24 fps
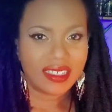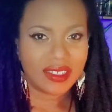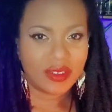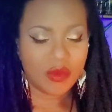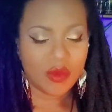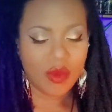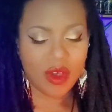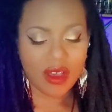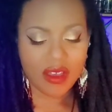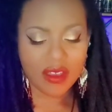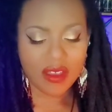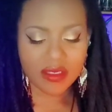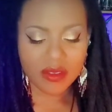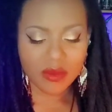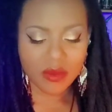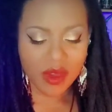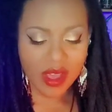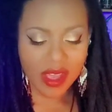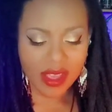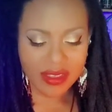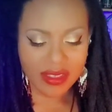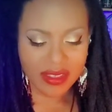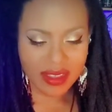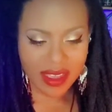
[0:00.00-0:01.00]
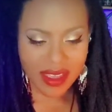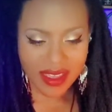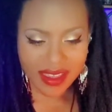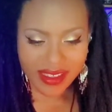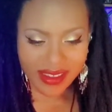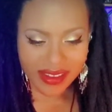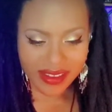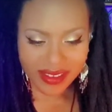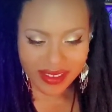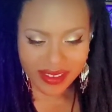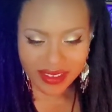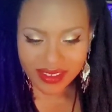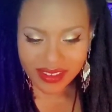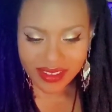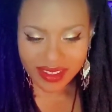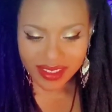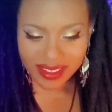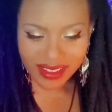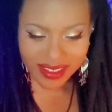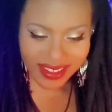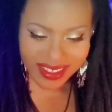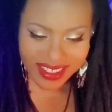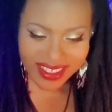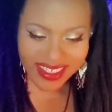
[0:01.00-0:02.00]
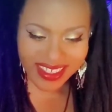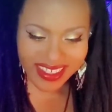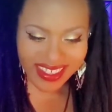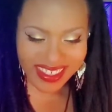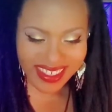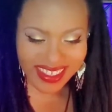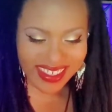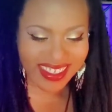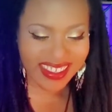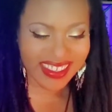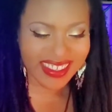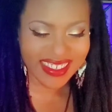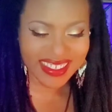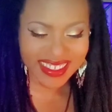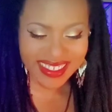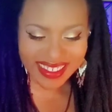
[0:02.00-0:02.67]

walk on the wild side.